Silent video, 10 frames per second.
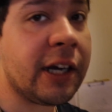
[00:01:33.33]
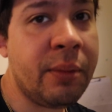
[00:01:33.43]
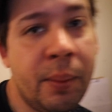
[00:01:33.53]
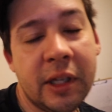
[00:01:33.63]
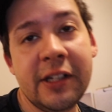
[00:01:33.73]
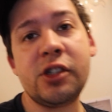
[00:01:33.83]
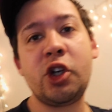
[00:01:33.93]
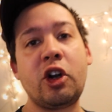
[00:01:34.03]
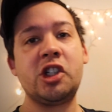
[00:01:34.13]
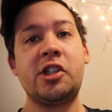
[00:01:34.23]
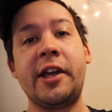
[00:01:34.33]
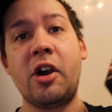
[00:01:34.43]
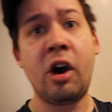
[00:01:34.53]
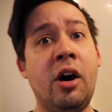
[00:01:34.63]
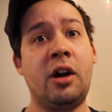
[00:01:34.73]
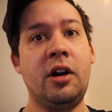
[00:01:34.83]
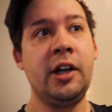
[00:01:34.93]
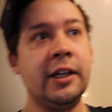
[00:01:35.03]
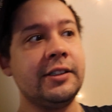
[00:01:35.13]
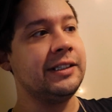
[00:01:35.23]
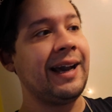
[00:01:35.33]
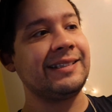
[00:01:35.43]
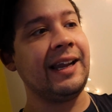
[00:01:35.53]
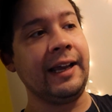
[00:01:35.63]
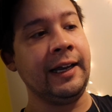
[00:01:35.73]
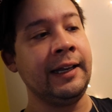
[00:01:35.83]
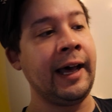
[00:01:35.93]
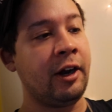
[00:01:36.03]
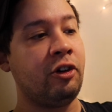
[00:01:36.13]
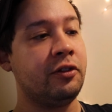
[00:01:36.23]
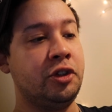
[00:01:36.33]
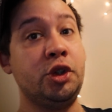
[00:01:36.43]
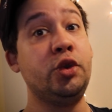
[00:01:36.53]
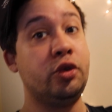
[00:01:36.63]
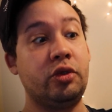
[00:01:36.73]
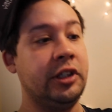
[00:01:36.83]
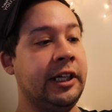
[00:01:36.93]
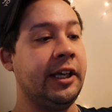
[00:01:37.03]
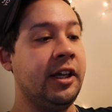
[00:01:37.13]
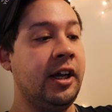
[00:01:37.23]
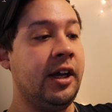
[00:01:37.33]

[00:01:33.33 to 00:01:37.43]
Remember, this charges a car, so it has like a lot of juice in it.